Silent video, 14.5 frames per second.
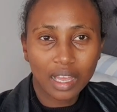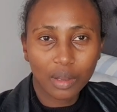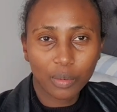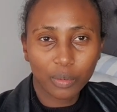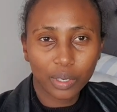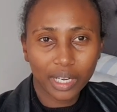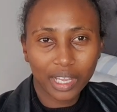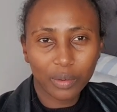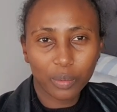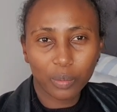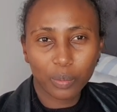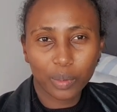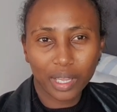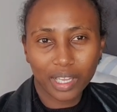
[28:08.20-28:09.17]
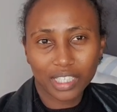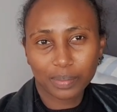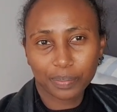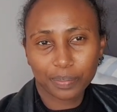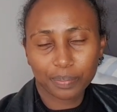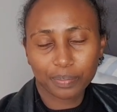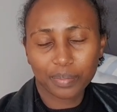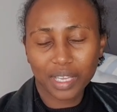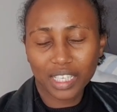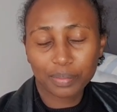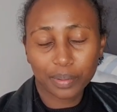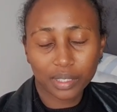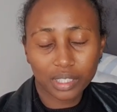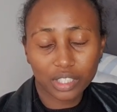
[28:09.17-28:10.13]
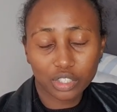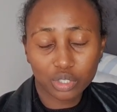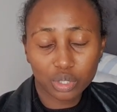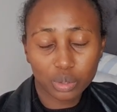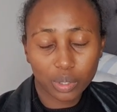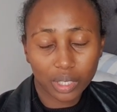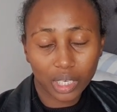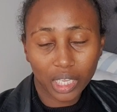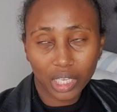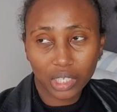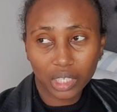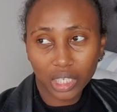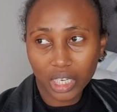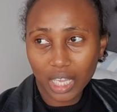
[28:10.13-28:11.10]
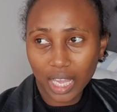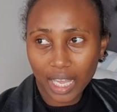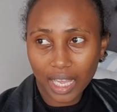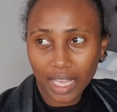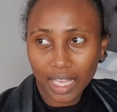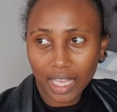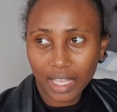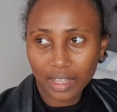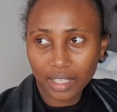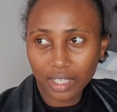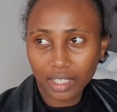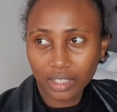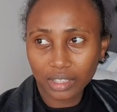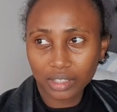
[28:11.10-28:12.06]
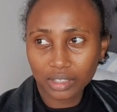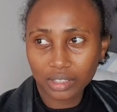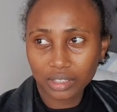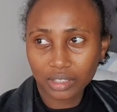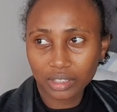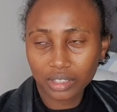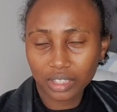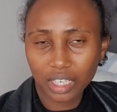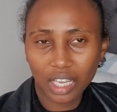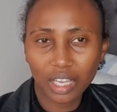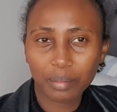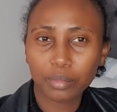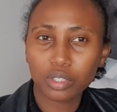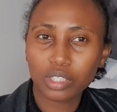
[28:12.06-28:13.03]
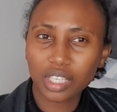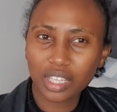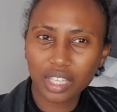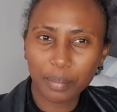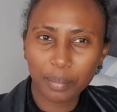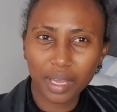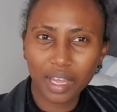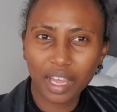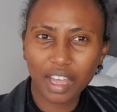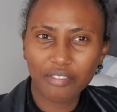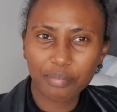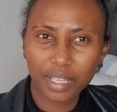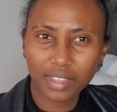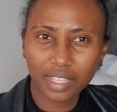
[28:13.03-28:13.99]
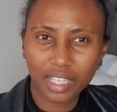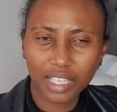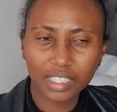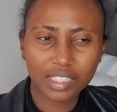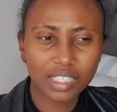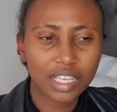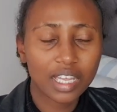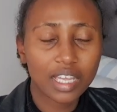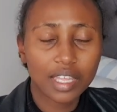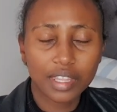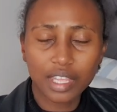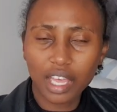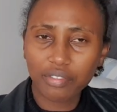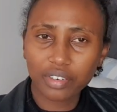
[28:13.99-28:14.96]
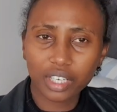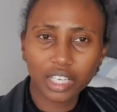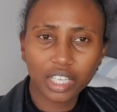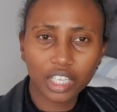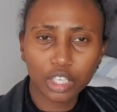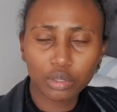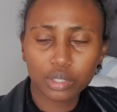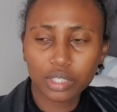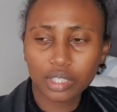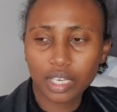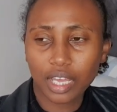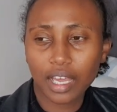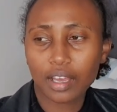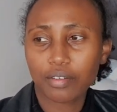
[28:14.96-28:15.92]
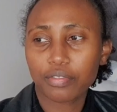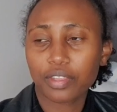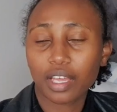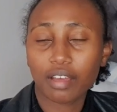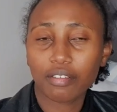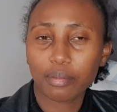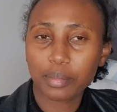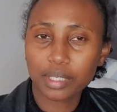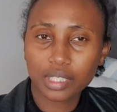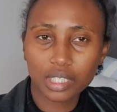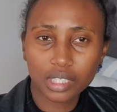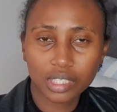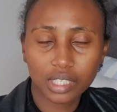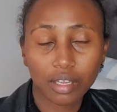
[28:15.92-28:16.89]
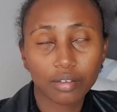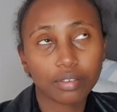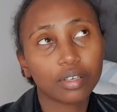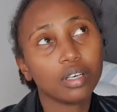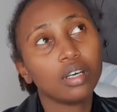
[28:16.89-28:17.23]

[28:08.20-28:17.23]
what my expectations were like really high. And then I'm not saying they have bad things, they have really cute stuff, they have amazing stuff,